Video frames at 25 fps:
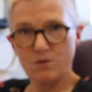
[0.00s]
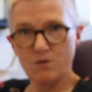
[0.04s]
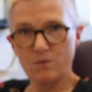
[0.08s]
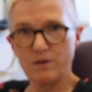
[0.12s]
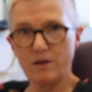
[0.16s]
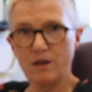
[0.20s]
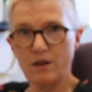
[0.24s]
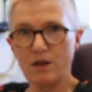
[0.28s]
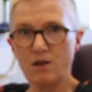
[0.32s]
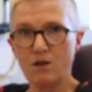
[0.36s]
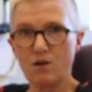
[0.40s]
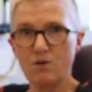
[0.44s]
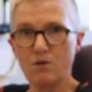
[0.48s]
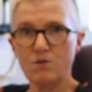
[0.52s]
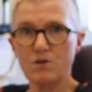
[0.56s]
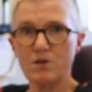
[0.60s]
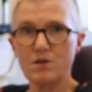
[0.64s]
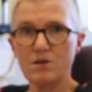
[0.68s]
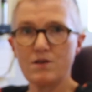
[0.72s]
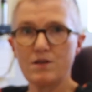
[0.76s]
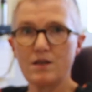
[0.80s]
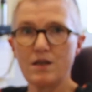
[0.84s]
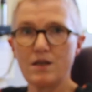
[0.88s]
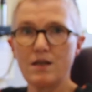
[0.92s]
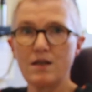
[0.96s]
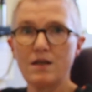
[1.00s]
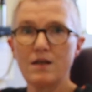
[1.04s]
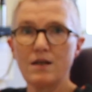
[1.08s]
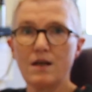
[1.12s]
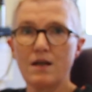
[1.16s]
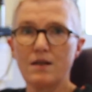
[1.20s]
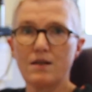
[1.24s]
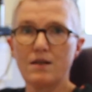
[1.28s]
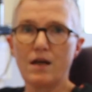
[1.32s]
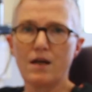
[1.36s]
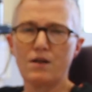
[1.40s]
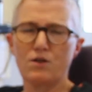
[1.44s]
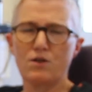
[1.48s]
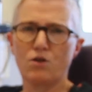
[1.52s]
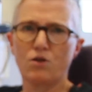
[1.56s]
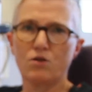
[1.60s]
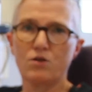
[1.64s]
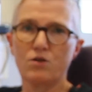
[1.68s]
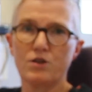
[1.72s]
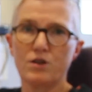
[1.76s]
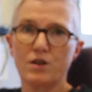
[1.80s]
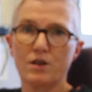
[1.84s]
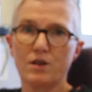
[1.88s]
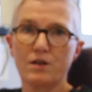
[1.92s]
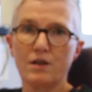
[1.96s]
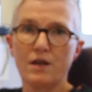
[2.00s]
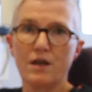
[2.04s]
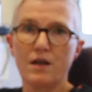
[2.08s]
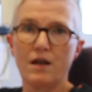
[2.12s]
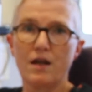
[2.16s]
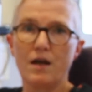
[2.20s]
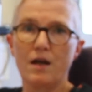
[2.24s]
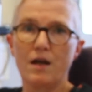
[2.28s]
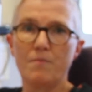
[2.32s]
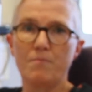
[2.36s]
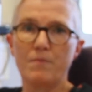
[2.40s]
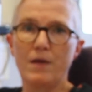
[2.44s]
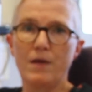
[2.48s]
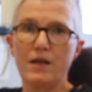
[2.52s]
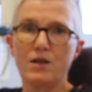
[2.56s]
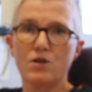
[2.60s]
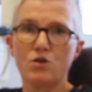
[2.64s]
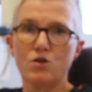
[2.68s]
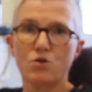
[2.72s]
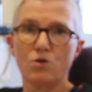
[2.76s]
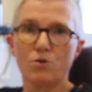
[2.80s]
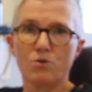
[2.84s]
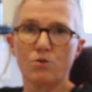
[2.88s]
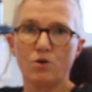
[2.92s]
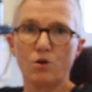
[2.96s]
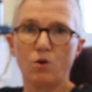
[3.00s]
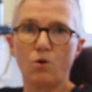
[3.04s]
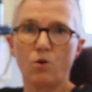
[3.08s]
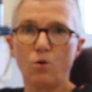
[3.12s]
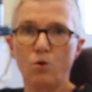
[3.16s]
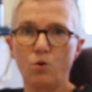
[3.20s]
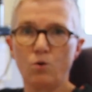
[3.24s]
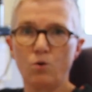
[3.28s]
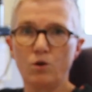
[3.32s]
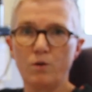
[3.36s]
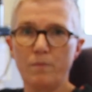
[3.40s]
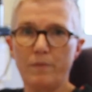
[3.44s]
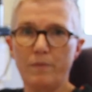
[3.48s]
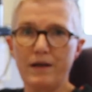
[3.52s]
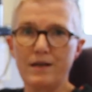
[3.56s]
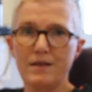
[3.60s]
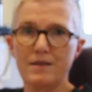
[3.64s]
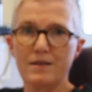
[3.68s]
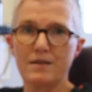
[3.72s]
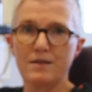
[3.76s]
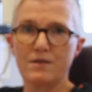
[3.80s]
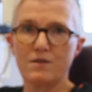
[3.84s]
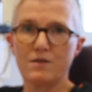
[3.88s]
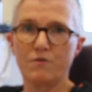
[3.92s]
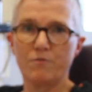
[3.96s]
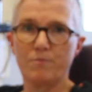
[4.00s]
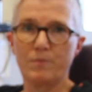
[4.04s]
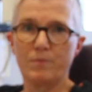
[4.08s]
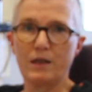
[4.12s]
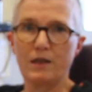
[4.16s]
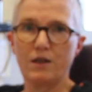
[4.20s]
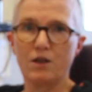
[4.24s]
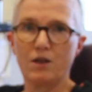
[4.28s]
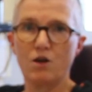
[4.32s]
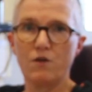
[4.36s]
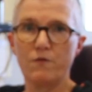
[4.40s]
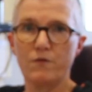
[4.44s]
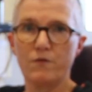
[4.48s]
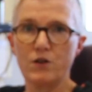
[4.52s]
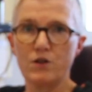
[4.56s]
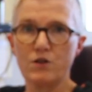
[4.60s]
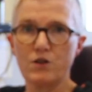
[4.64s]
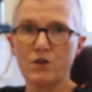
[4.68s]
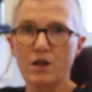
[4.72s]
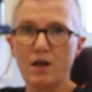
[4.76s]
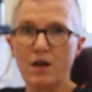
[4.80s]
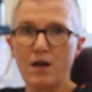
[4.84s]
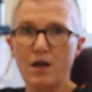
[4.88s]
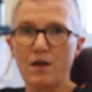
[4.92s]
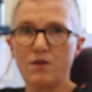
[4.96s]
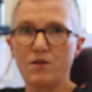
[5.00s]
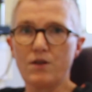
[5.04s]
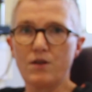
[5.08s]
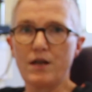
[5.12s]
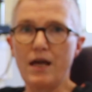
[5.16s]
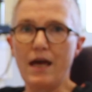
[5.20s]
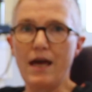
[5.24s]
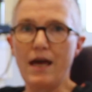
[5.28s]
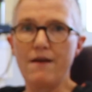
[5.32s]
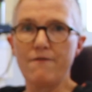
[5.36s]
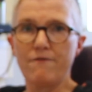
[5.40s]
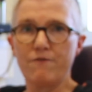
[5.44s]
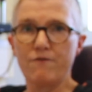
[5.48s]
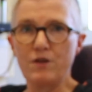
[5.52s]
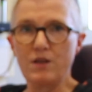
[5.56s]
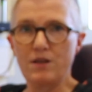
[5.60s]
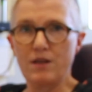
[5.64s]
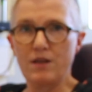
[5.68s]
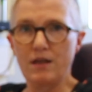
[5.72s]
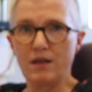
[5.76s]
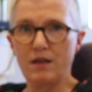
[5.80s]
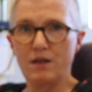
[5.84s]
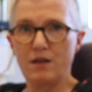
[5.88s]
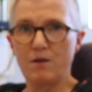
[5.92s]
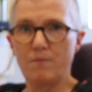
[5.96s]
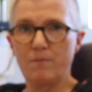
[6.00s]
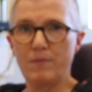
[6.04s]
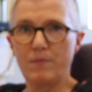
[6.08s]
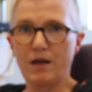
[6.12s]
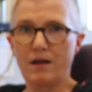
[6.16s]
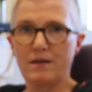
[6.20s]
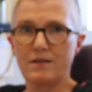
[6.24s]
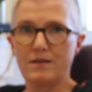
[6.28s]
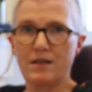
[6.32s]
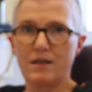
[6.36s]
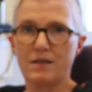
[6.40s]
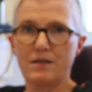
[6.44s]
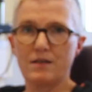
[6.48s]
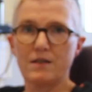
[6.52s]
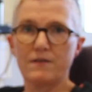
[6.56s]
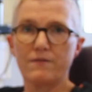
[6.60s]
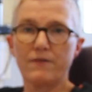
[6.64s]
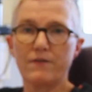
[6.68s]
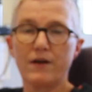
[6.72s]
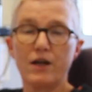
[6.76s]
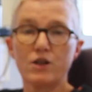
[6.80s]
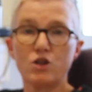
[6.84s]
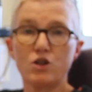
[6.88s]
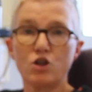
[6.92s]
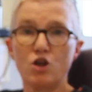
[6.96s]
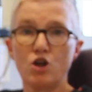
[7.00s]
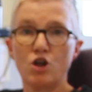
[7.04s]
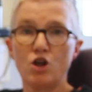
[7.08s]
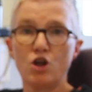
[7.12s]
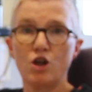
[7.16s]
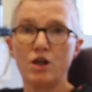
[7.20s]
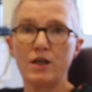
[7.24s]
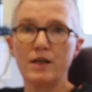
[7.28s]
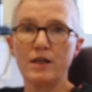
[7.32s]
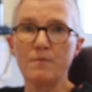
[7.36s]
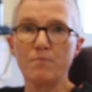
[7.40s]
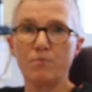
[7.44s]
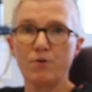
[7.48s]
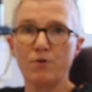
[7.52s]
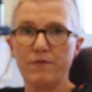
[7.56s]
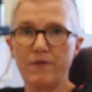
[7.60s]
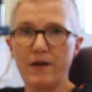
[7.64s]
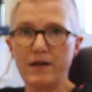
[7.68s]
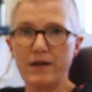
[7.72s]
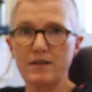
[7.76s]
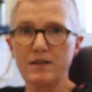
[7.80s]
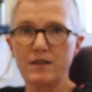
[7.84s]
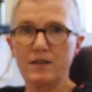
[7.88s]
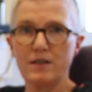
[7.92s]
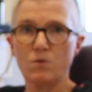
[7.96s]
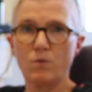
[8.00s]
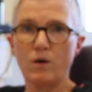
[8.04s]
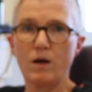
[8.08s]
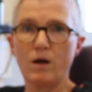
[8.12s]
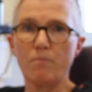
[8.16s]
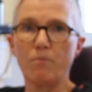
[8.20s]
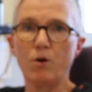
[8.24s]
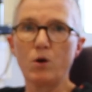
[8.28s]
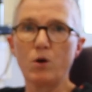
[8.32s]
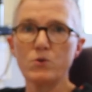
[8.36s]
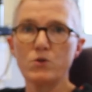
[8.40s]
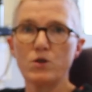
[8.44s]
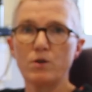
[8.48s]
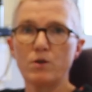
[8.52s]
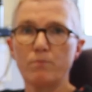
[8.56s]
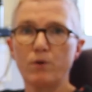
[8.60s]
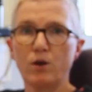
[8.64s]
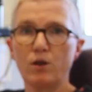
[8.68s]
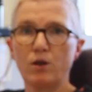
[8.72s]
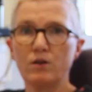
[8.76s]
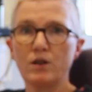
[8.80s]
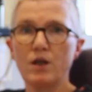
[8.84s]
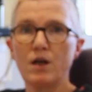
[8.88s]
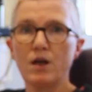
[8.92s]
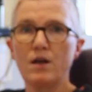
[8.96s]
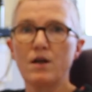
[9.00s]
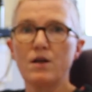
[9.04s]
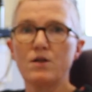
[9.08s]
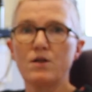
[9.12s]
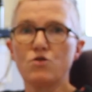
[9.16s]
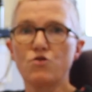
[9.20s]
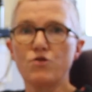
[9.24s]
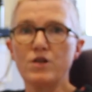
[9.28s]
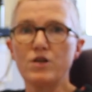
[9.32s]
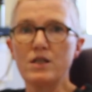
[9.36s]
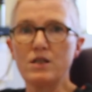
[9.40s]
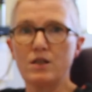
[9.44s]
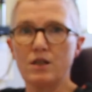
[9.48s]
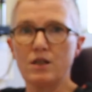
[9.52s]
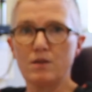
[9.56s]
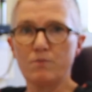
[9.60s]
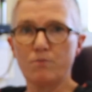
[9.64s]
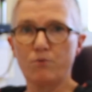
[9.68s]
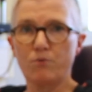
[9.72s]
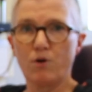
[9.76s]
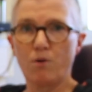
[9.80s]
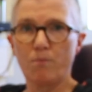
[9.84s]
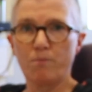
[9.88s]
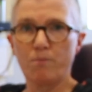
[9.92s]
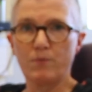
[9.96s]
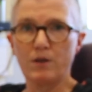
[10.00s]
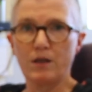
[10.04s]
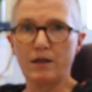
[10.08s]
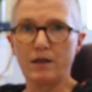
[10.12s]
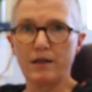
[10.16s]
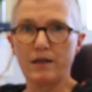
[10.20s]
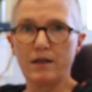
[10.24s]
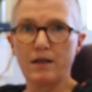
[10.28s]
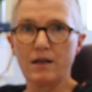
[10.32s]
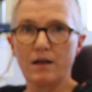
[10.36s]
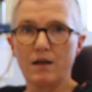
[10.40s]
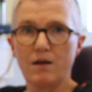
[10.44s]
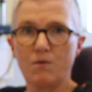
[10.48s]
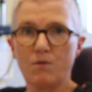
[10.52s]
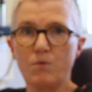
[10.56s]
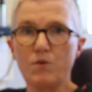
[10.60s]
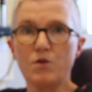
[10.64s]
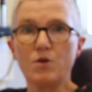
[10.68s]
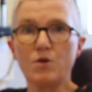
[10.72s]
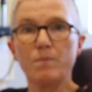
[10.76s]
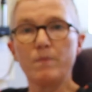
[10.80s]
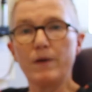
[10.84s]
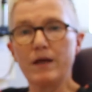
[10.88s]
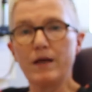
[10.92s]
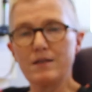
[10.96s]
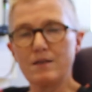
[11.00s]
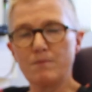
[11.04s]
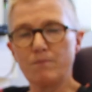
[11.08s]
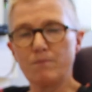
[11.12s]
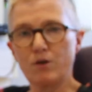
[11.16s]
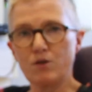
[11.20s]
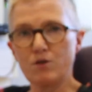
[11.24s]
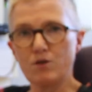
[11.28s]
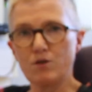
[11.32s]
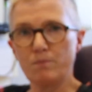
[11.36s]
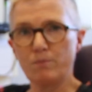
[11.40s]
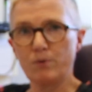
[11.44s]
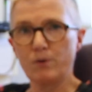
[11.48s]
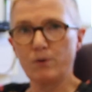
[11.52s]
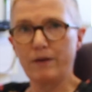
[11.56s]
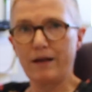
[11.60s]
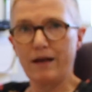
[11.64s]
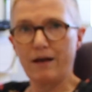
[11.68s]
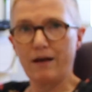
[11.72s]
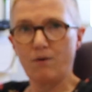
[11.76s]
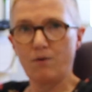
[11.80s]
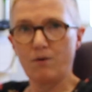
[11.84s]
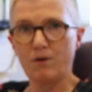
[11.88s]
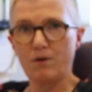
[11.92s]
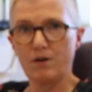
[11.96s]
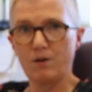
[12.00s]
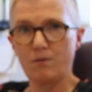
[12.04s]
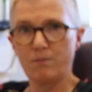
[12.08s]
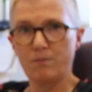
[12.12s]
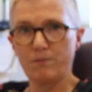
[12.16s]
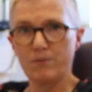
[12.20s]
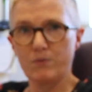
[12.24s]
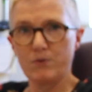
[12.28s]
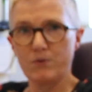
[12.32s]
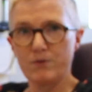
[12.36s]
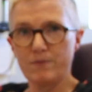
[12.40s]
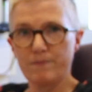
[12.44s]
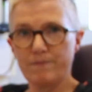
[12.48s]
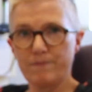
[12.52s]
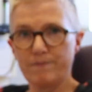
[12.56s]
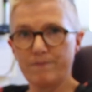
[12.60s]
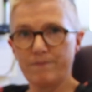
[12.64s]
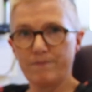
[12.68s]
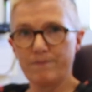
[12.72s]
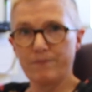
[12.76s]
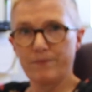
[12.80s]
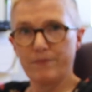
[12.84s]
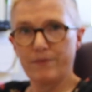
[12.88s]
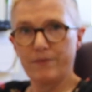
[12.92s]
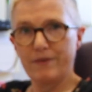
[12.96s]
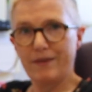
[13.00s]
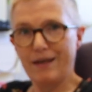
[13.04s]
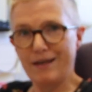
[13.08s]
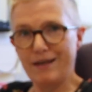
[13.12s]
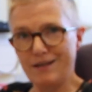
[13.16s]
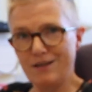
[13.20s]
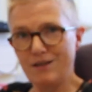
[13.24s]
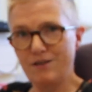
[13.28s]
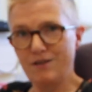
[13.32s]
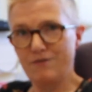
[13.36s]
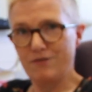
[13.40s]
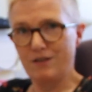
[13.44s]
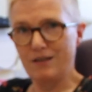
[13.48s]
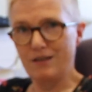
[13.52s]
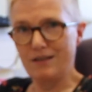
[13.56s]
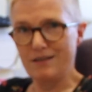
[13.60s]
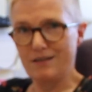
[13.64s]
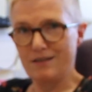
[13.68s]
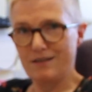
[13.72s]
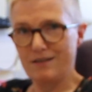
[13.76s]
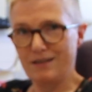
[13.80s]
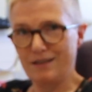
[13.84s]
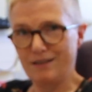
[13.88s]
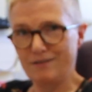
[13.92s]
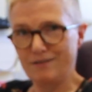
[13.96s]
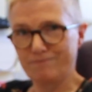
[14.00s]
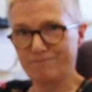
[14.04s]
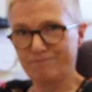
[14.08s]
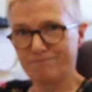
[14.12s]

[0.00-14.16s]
when they go to see their doctor and make sure that all the bases have been covered, that everything can be identified early, prevented where possible, treated promptly with the best possible outcomes. Thank you for listening.